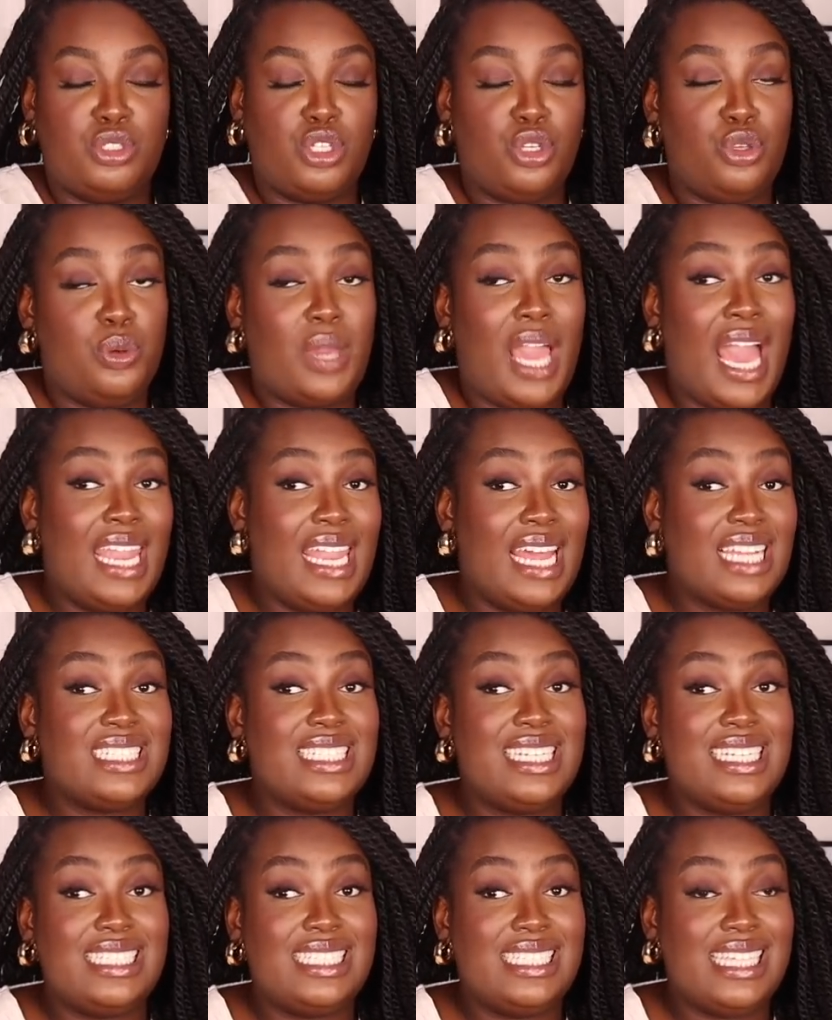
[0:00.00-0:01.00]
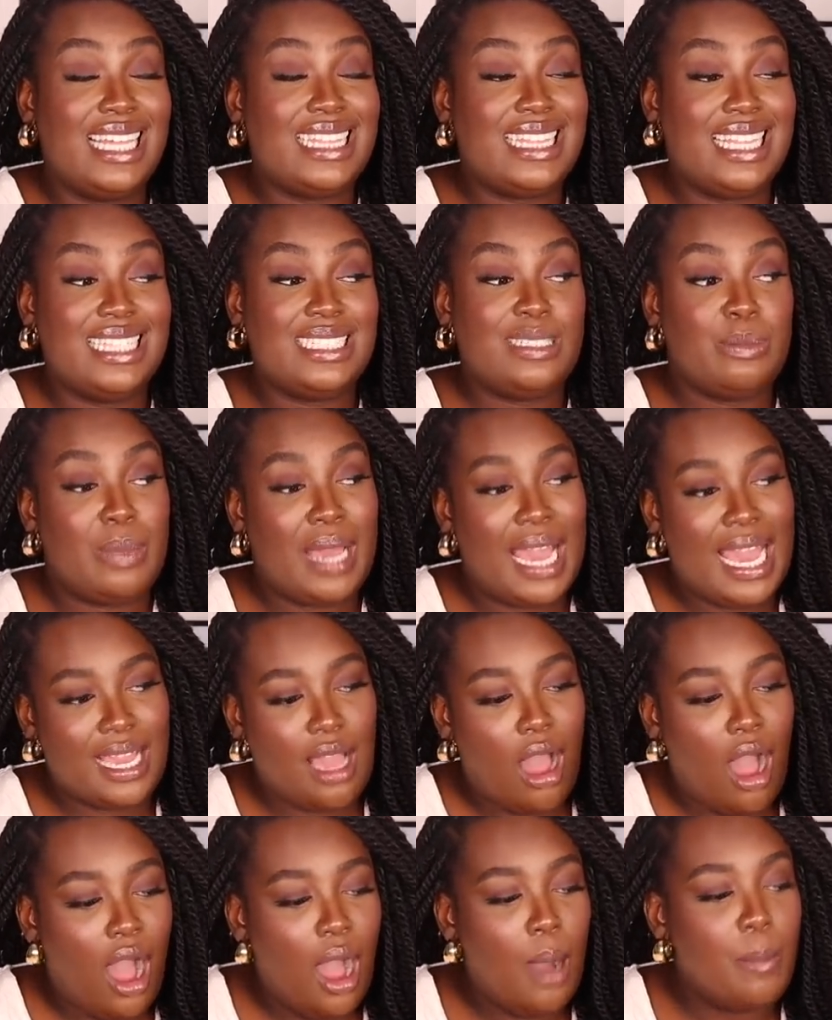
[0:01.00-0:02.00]
So you can actually sit this bag
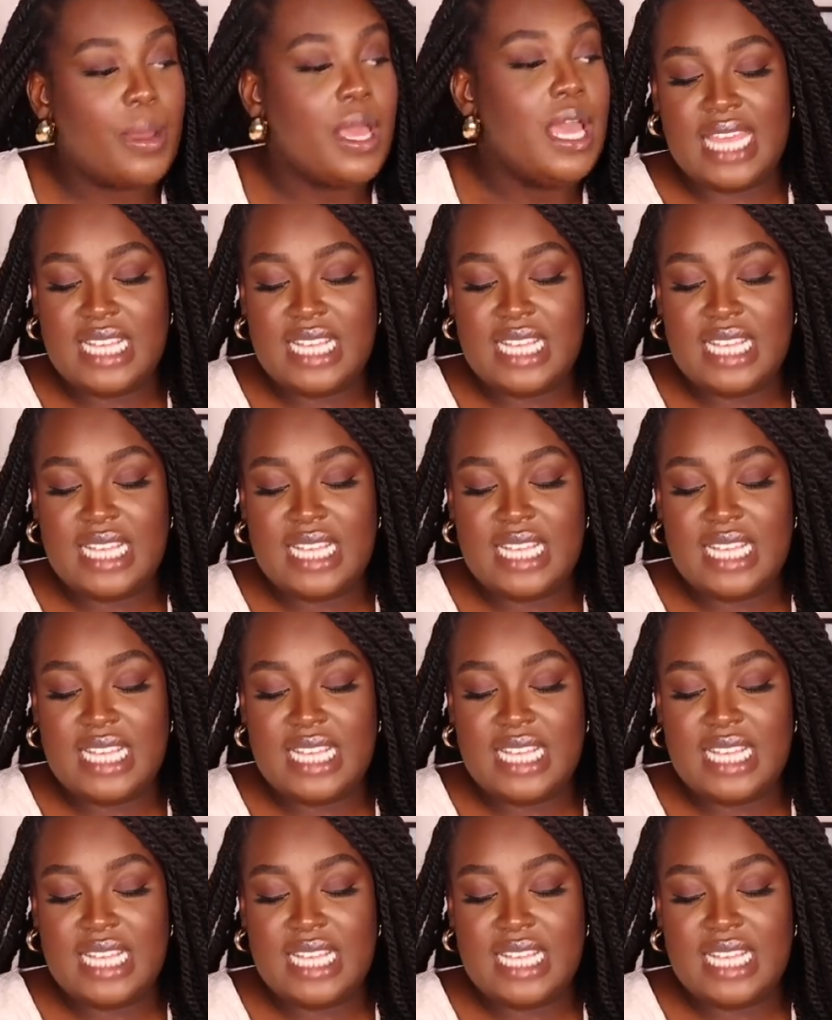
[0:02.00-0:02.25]
up.